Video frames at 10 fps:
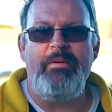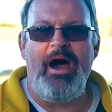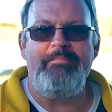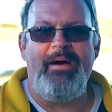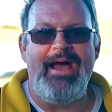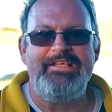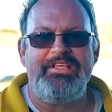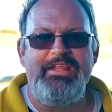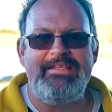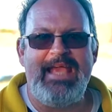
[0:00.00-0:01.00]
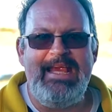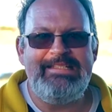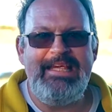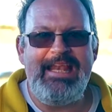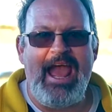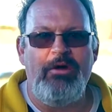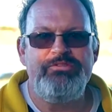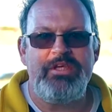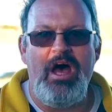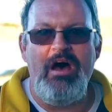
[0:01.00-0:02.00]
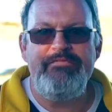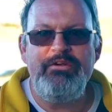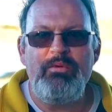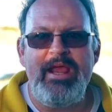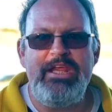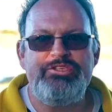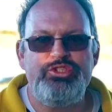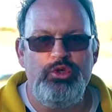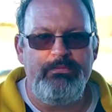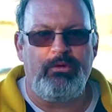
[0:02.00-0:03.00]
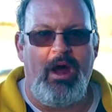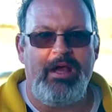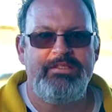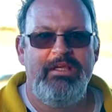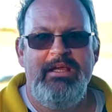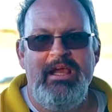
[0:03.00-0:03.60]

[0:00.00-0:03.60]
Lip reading: pot pies in these 18-ounce oven-ready soup crocks.